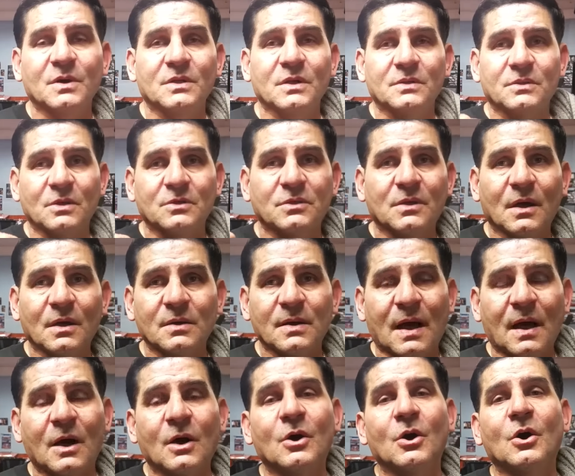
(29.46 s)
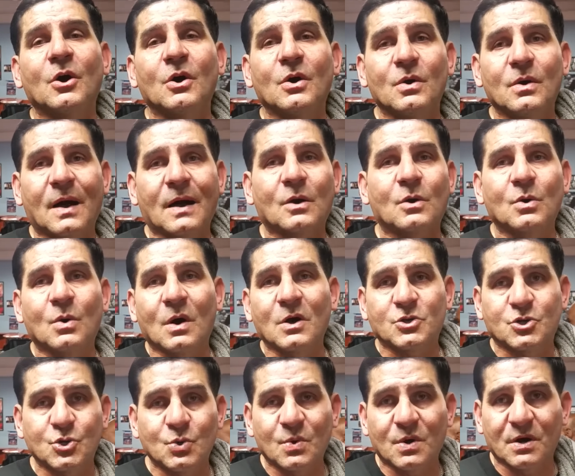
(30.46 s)
But I heard, I don't know
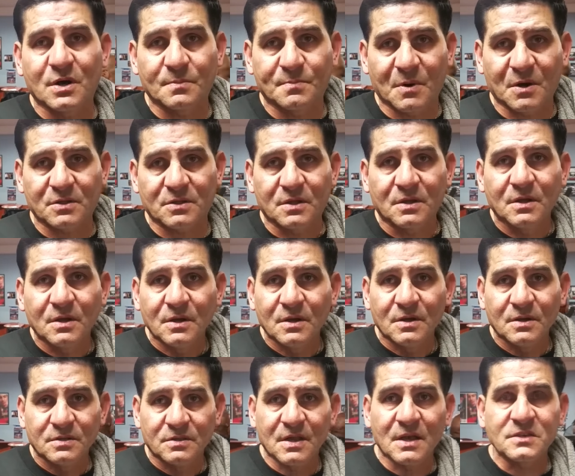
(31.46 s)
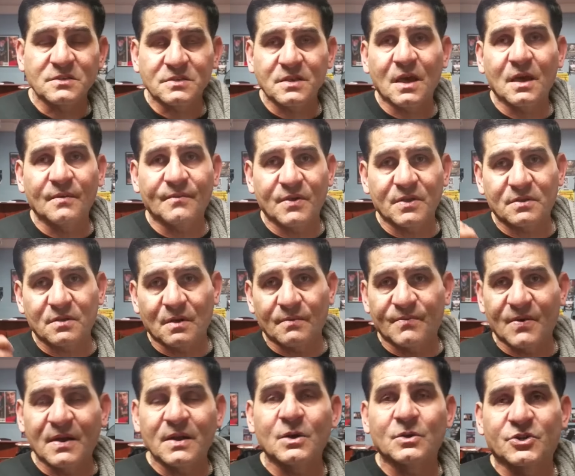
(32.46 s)
how true it is, but they say if it's
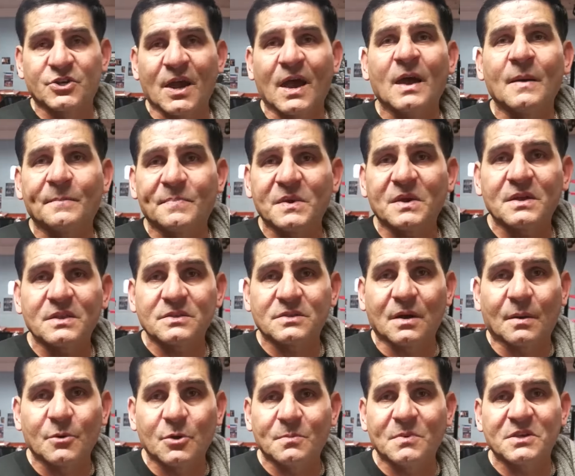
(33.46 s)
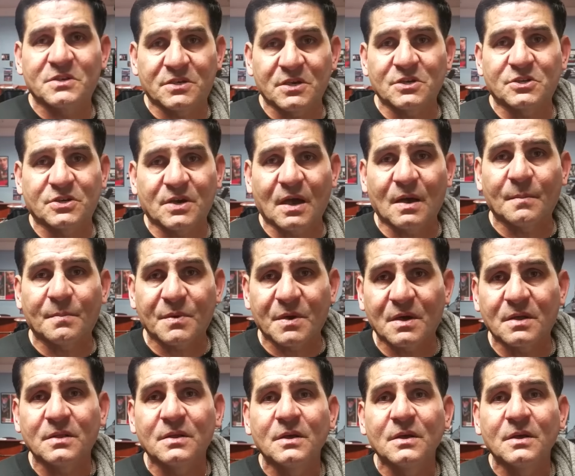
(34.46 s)
any champion, WBC champion...